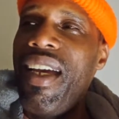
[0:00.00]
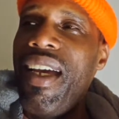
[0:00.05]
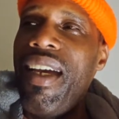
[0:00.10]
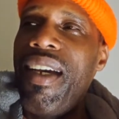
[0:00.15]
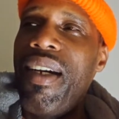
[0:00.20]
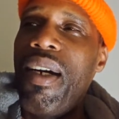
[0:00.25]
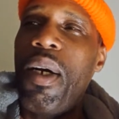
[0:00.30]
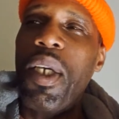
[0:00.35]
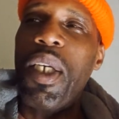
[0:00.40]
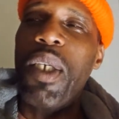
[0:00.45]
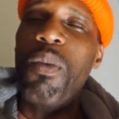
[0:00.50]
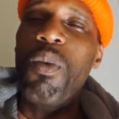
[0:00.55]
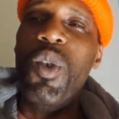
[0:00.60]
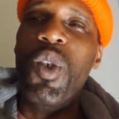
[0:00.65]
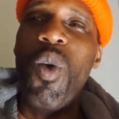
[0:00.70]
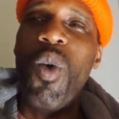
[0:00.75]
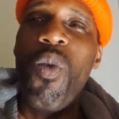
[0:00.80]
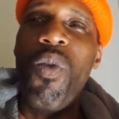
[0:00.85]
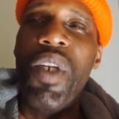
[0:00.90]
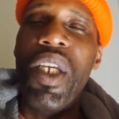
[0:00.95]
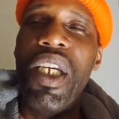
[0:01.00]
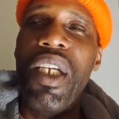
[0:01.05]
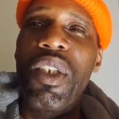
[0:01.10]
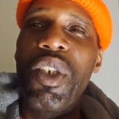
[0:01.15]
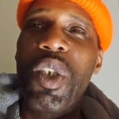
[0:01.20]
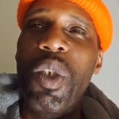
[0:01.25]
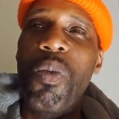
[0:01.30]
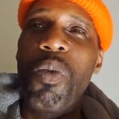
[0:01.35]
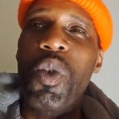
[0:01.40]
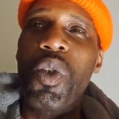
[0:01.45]
And Huggy was over there and
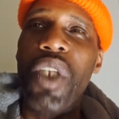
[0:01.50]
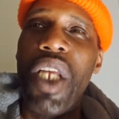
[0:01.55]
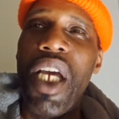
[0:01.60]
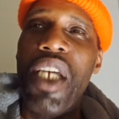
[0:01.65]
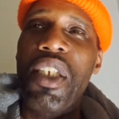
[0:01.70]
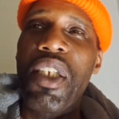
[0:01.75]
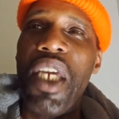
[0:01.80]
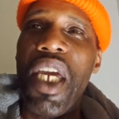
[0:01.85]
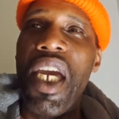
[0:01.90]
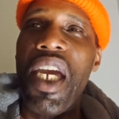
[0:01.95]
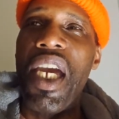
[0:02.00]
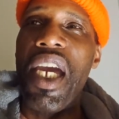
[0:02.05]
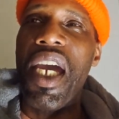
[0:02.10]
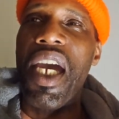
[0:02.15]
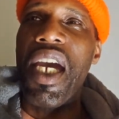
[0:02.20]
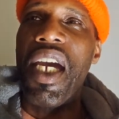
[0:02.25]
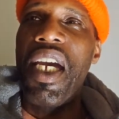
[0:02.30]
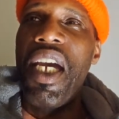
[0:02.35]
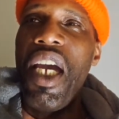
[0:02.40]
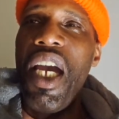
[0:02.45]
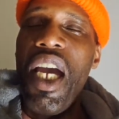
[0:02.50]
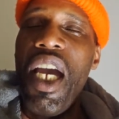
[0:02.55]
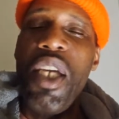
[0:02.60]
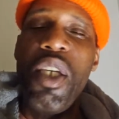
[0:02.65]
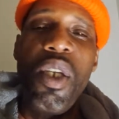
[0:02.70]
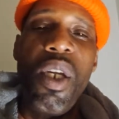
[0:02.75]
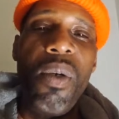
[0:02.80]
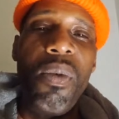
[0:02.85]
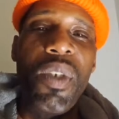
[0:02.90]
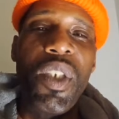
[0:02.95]
she was like, yeah. And
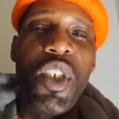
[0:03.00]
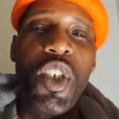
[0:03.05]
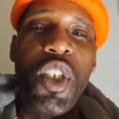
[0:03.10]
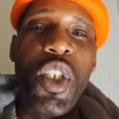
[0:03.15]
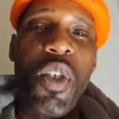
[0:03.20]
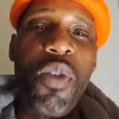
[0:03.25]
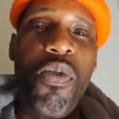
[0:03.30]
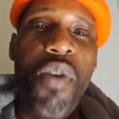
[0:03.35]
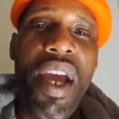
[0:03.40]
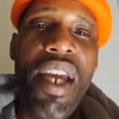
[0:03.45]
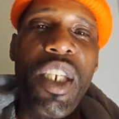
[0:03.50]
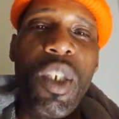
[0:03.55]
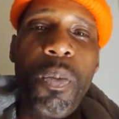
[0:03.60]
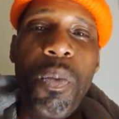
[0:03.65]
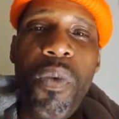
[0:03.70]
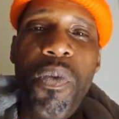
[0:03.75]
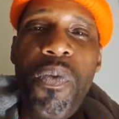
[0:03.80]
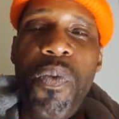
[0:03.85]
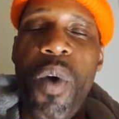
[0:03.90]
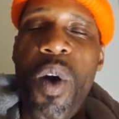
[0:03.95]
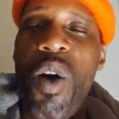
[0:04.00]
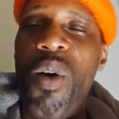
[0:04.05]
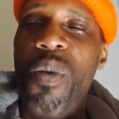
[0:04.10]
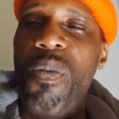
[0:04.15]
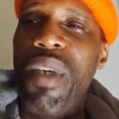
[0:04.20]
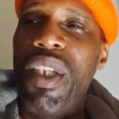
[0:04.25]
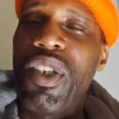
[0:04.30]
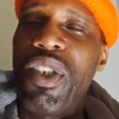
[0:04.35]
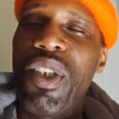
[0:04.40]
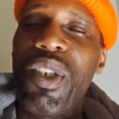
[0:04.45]
you know, it's just the greatest
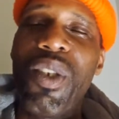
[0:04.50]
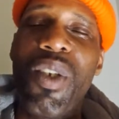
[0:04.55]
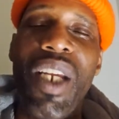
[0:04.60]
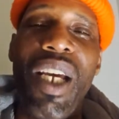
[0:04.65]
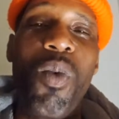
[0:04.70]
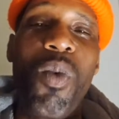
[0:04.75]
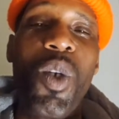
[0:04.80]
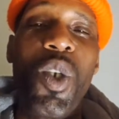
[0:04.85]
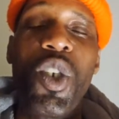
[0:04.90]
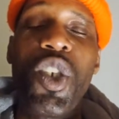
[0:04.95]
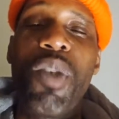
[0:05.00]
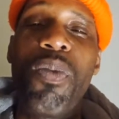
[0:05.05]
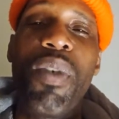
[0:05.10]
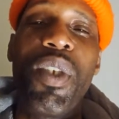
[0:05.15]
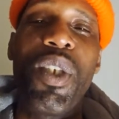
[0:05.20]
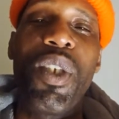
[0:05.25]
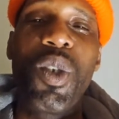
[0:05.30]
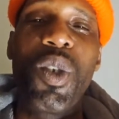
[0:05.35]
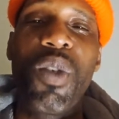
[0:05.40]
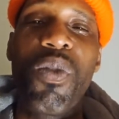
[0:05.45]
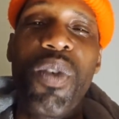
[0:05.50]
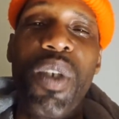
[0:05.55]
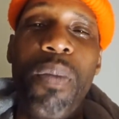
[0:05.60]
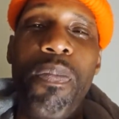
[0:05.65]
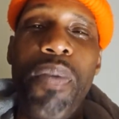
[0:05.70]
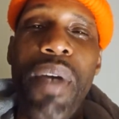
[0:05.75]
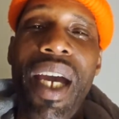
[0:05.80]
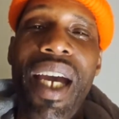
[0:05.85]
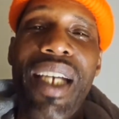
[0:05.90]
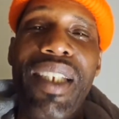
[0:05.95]
performance. You know, that word she been using for the
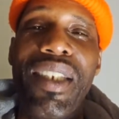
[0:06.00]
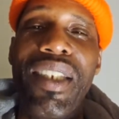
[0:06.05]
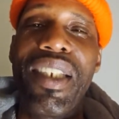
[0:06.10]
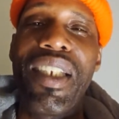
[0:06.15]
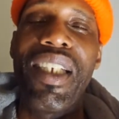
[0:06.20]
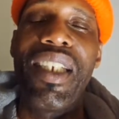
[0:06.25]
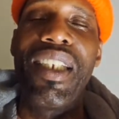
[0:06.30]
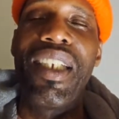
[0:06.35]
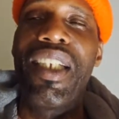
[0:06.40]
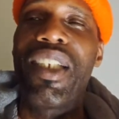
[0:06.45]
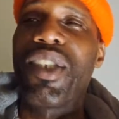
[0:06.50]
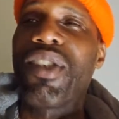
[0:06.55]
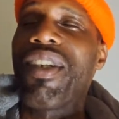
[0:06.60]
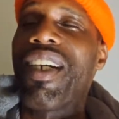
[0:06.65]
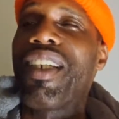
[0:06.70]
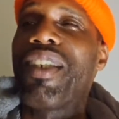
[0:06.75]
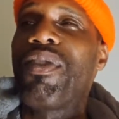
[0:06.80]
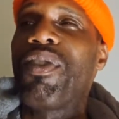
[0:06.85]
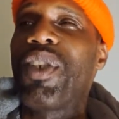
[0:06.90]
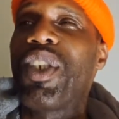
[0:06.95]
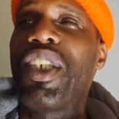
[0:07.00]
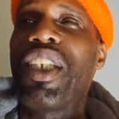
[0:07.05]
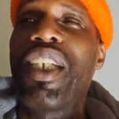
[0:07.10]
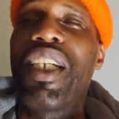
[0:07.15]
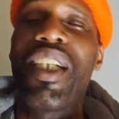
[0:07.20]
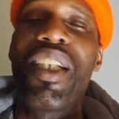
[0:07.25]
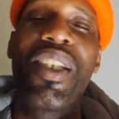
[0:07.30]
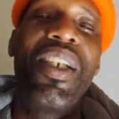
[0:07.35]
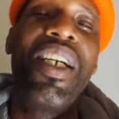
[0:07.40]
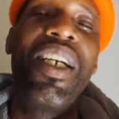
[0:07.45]
past 10 years, trying to, she get
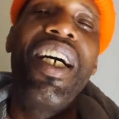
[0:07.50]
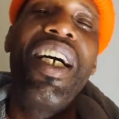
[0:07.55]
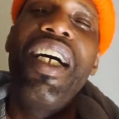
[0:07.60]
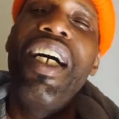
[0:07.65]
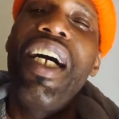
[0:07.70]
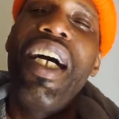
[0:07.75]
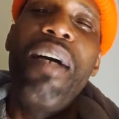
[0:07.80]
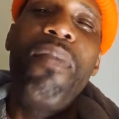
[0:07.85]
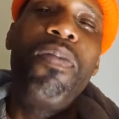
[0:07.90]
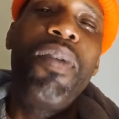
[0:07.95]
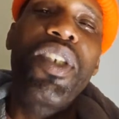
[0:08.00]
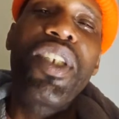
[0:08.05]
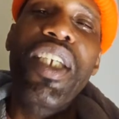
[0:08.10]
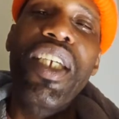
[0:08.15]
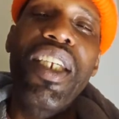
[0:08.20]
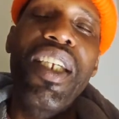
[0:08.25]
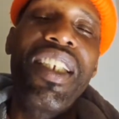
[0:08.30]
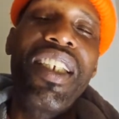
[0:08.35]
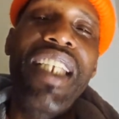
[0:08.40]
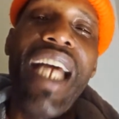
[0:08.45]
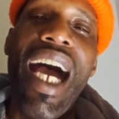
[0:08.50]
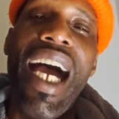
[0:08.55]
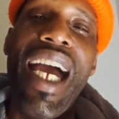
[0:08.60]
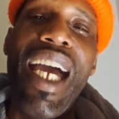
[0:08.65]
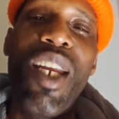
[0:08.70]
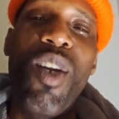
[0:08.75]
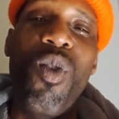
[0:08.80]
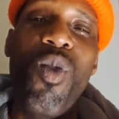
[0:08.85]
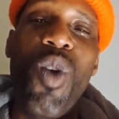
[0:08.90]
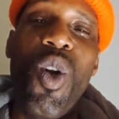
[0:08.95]
her, that bitch getting her
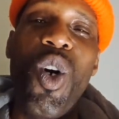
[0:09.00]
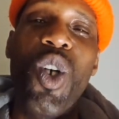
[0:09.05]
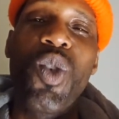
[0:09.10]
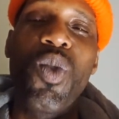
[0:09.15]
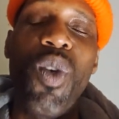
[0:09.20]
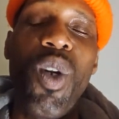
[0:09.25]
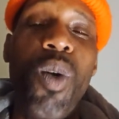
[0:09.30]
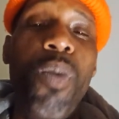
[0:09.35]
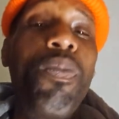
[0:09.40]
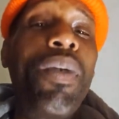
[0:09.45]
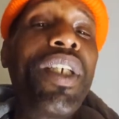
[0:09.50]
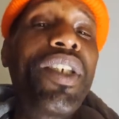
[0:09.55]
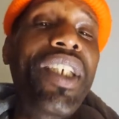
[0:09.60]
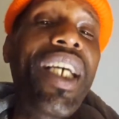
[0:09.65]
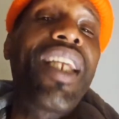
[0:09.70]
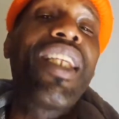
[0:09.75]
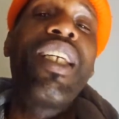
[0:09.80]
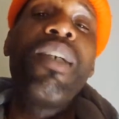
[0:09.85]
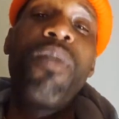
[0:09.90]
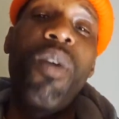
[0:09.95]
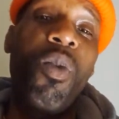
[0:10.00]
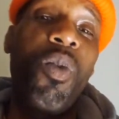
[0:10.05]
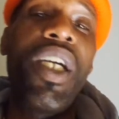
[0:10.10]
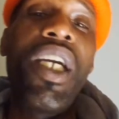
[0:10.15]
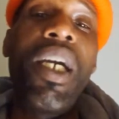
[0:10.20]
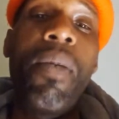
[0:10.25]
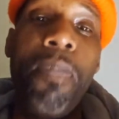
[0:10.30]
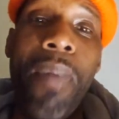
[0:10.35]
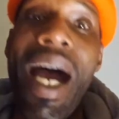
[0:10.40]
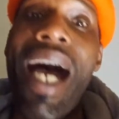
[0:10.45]
Diana Ross role. Bitch, I live over
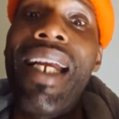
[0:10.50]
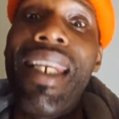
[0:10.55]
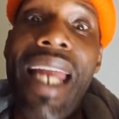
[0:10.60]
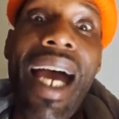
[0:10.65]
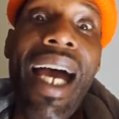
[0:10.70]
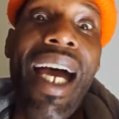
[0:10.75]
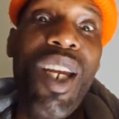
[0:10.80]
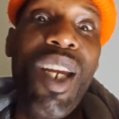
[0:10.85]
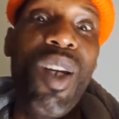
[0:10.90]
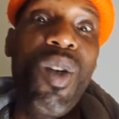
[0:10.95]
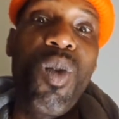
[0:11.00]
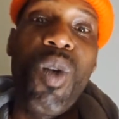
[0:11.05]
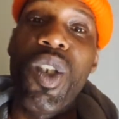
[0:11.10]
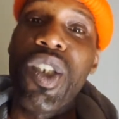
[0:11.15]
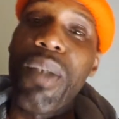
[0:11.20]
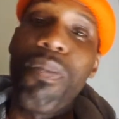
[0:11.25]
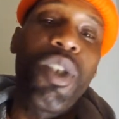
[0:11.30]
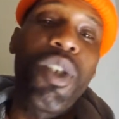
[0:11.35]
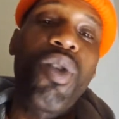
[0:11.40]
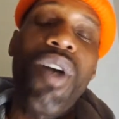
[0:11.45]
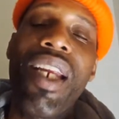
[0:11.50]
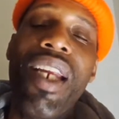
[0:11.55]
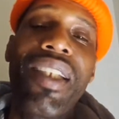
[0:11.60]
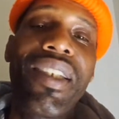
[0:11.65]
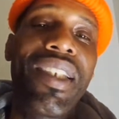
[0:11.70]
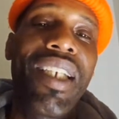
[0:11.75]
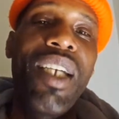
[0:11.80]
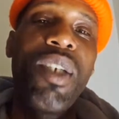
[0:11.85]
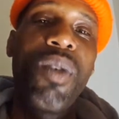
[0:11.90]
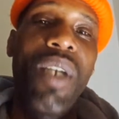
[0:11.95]
here by Diana Ross. I be trying to
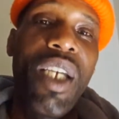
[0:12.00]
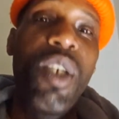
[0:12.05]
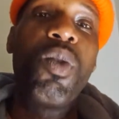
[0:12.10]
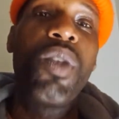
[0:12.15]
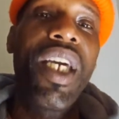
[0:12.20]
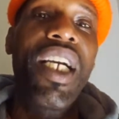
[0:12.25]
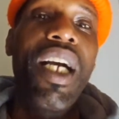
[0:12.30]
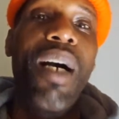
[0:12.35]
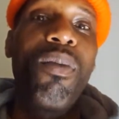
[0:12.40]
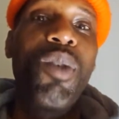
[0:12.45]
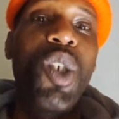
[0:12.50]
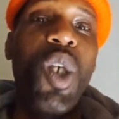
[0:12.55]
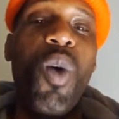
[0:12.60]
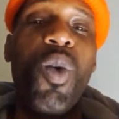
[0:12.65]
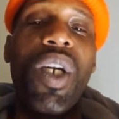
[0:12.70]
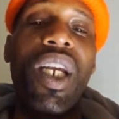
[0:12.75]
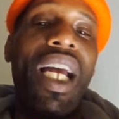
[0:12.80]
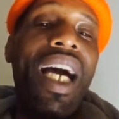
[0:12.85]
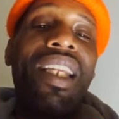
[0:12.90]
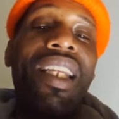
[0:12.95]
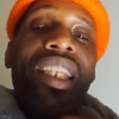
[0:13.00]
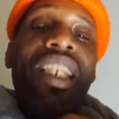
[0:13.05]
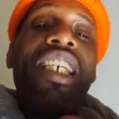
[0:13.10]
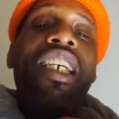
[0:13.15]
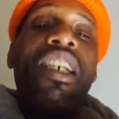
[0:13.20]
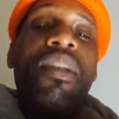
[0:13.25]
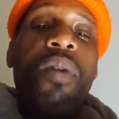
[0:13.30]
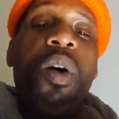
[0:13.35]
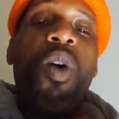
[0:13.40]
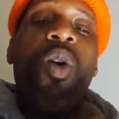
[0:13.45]
tell you that. You think I'm joking. I
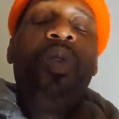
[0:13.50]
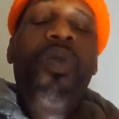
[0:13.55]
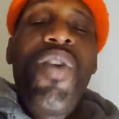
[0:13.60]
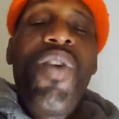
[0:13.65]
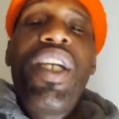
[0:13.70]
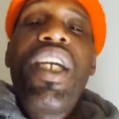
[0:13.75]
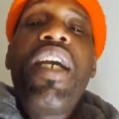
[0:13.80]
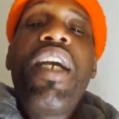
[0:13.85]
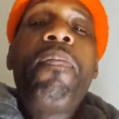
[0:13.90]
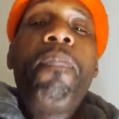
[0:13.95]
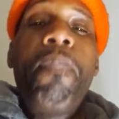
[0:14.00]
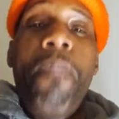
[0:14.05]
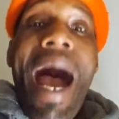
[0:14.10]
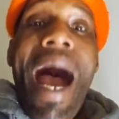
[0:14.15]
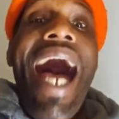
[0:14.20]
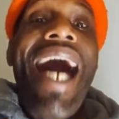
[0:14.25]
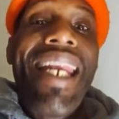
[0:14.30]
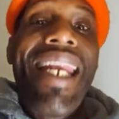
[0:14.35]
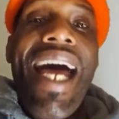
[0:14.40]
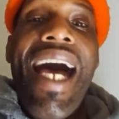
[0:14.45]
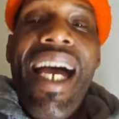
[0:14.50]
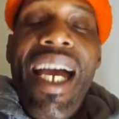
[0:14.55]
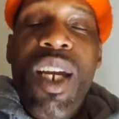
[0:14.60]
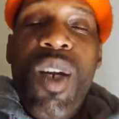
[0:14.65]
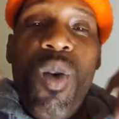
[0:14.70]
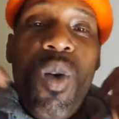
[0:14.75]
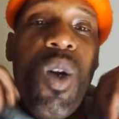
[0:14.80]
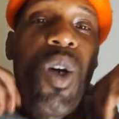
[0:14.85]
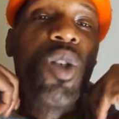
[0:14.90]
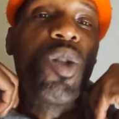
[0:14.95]
live over here by
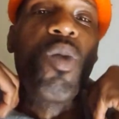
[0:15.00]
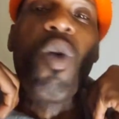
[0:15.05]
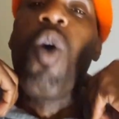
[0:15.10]
Diana Ross.